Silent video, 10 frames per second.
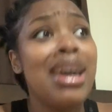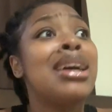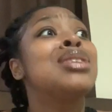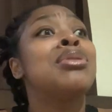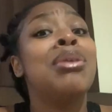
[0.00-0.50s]

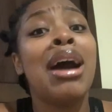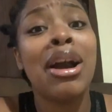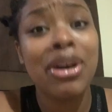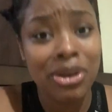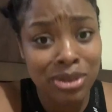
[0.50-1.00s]
Because when you
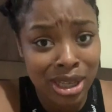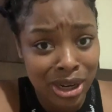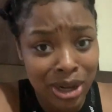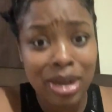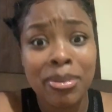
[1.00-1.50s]
got coolly
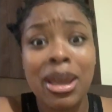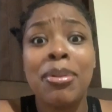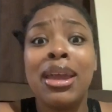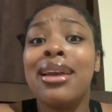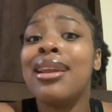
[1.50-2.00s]
curly
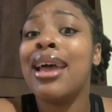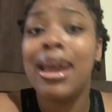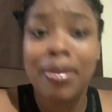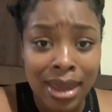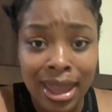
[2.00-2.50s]
baby hair
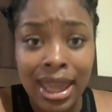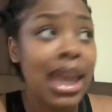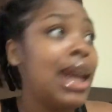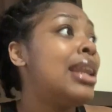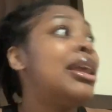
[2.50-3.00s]
like me,
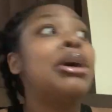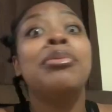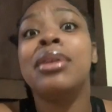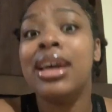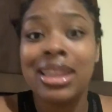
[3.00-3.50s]

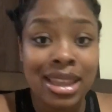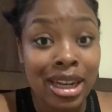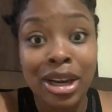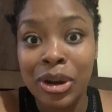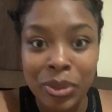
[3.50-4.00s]
don't nothing
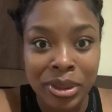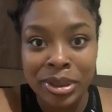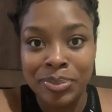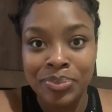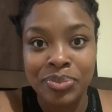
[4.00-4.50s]
hold
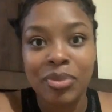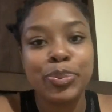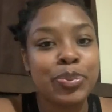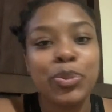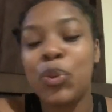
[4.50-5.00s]
them.
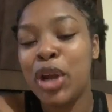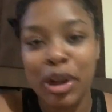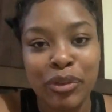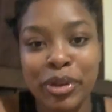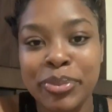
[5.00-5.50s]

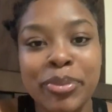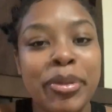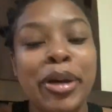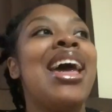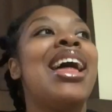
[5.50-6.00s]
Whatever.
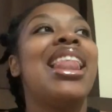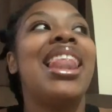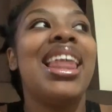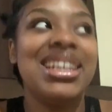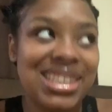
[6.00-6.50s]
But
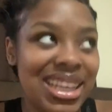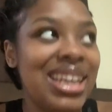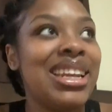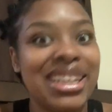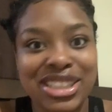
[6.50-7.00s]
let's
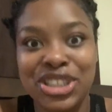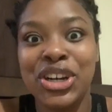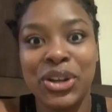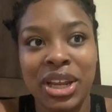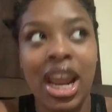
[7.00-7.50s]
get this
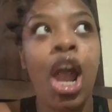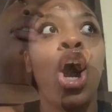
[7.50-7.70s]
journey.